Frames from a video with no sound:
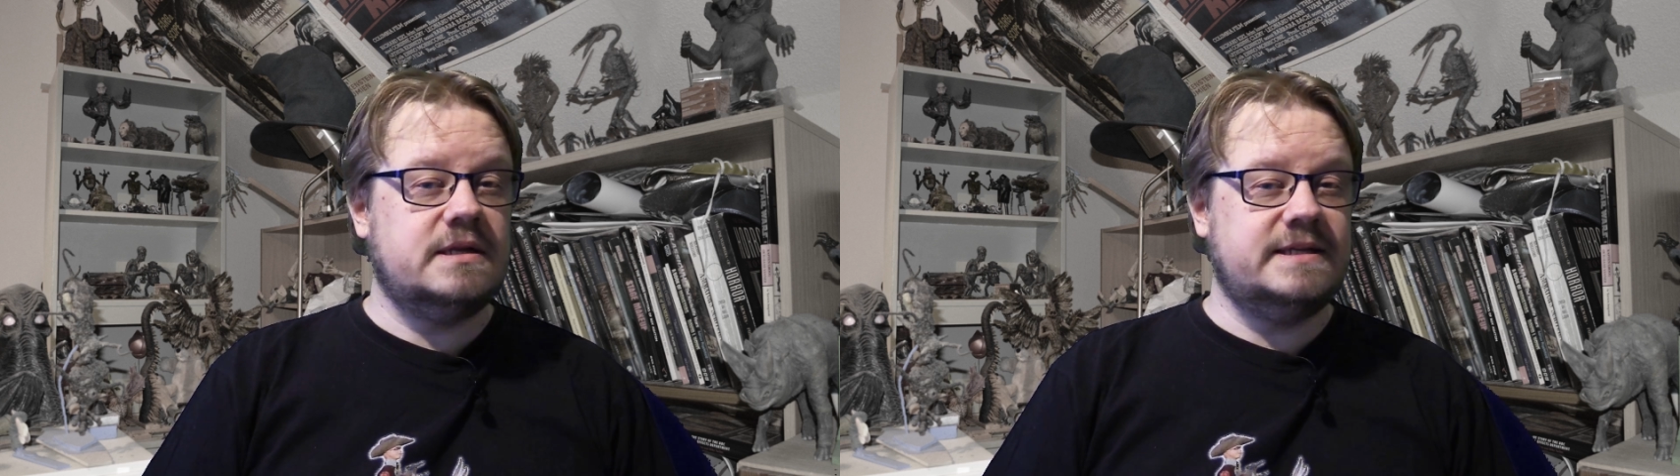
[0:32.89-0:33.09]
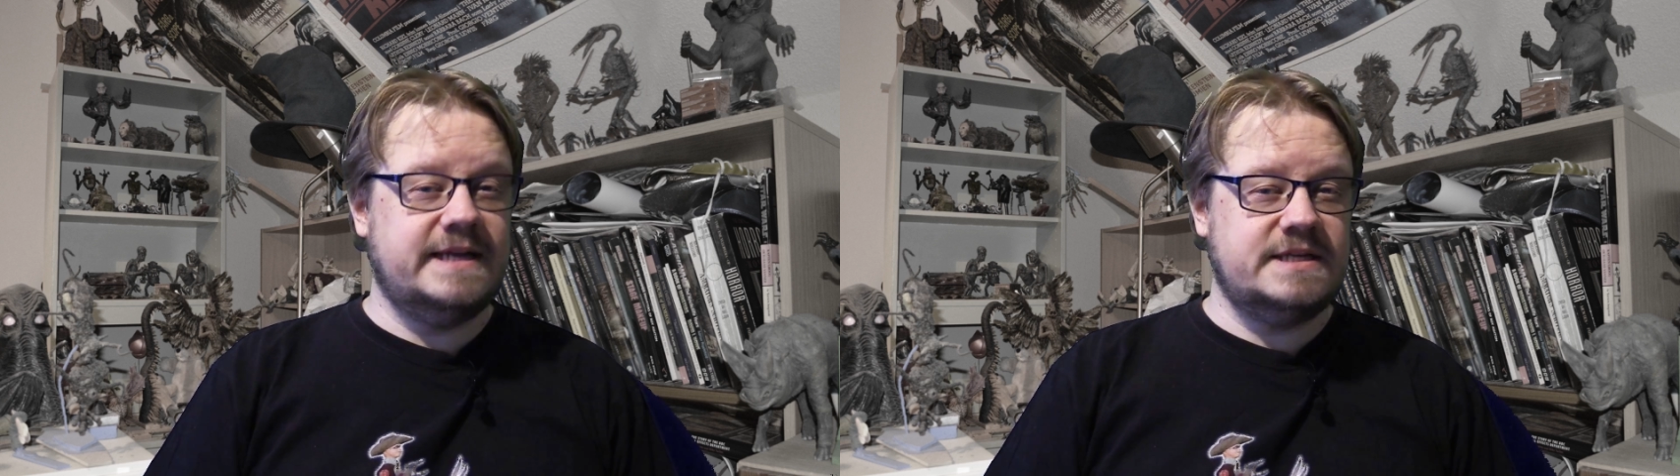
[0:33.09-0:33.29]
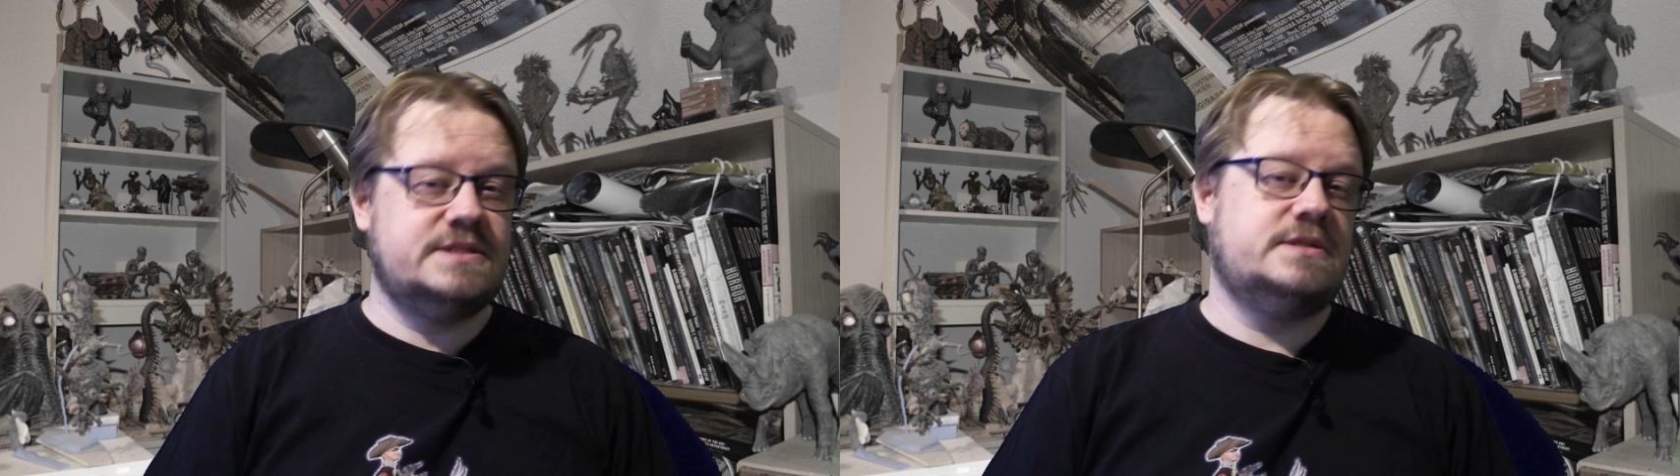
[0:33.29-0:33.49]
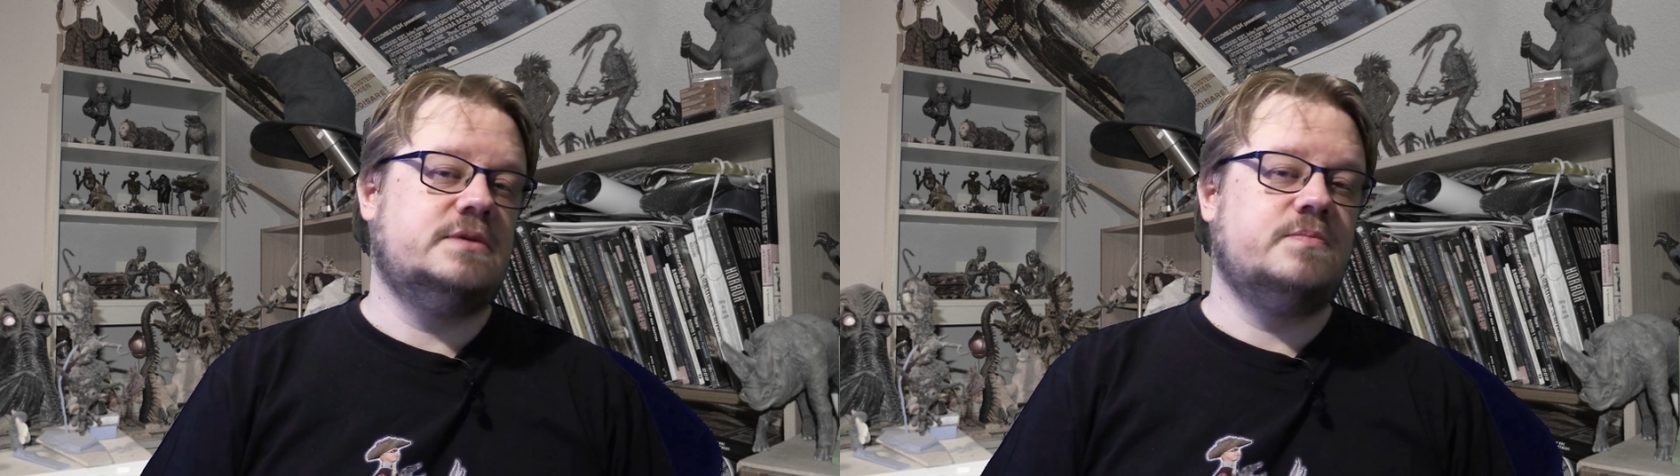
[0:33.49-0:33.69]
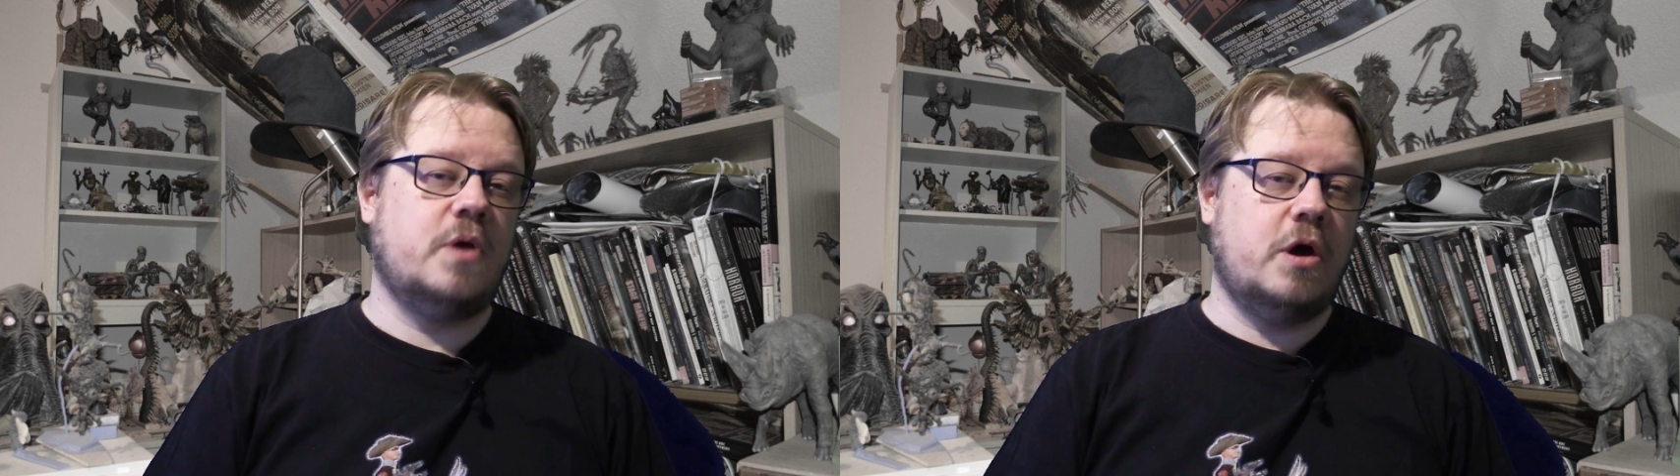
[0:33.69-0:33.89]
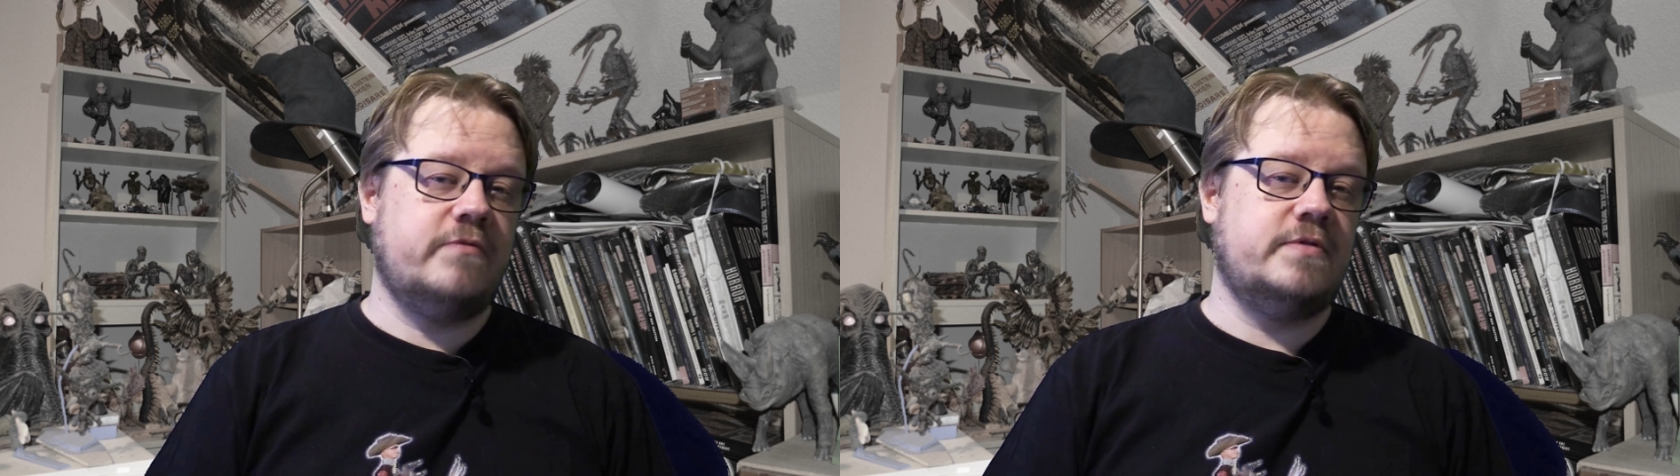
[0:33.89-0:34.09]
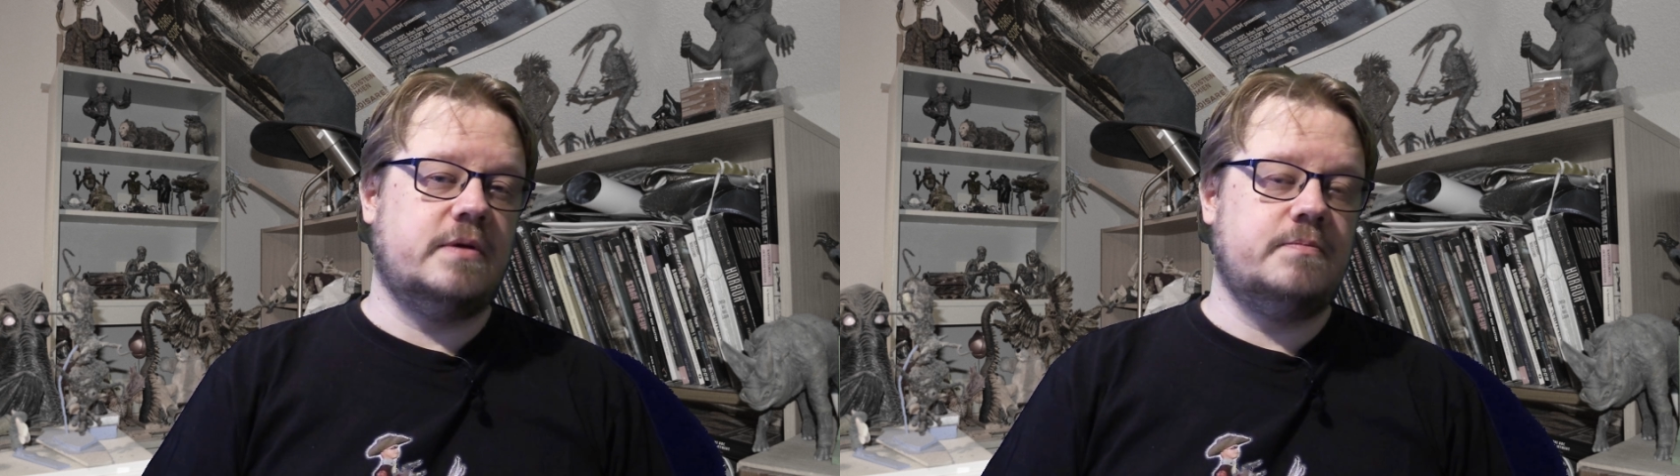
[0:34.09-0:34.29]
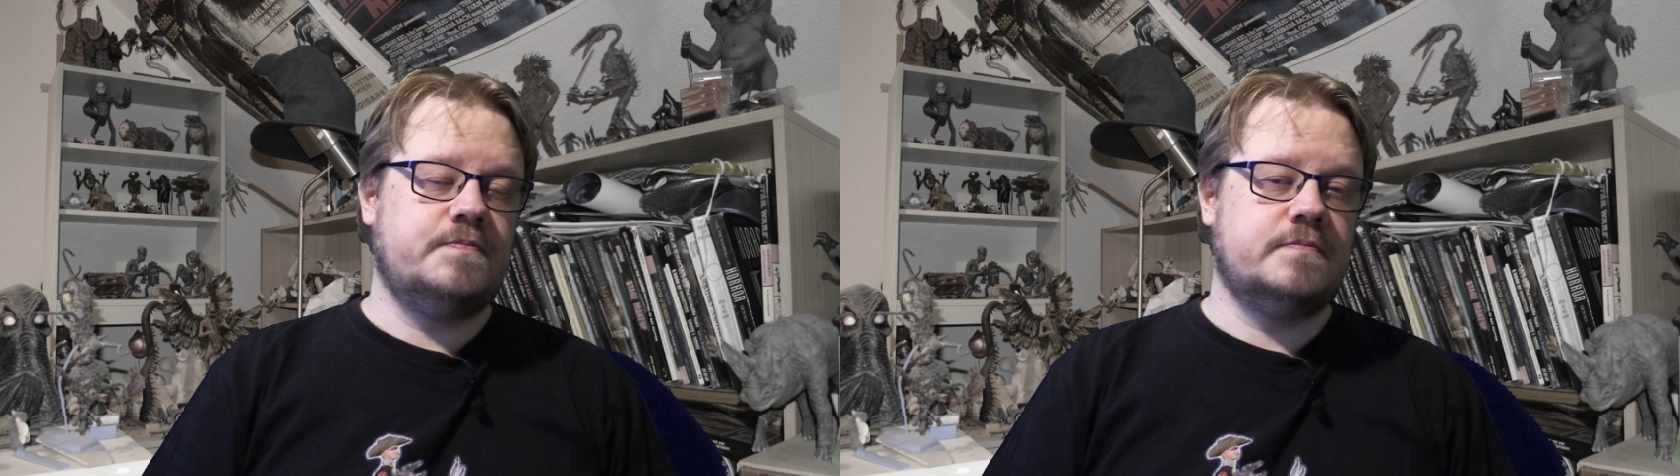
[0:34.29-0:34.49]
list of
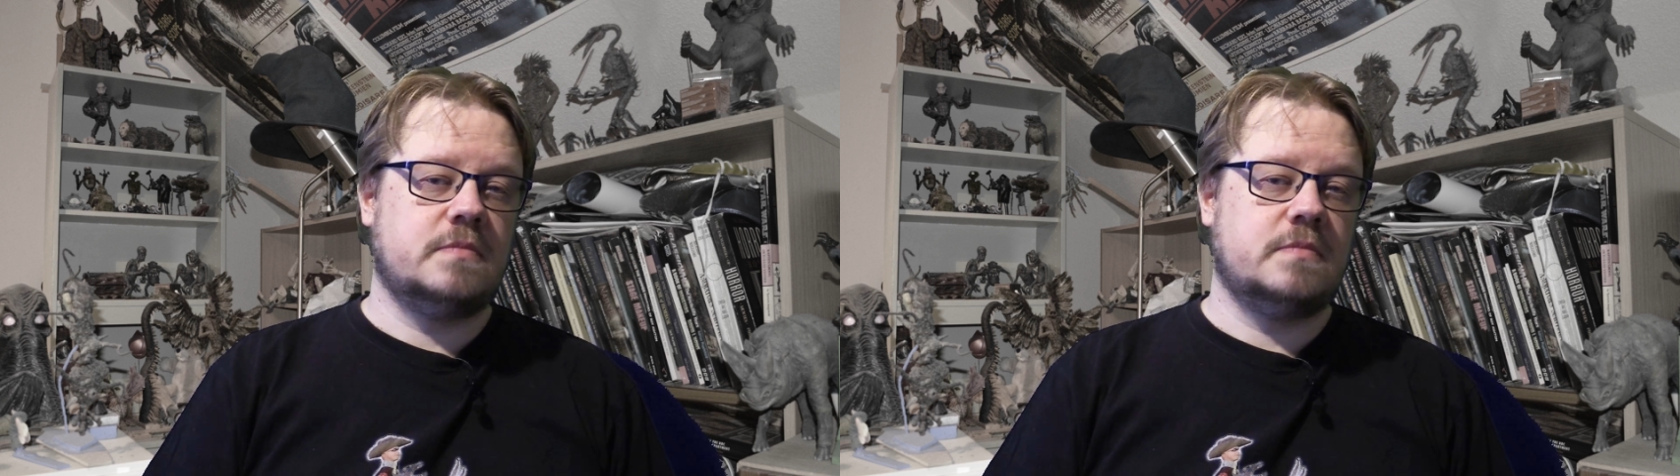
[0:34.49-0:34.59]
them,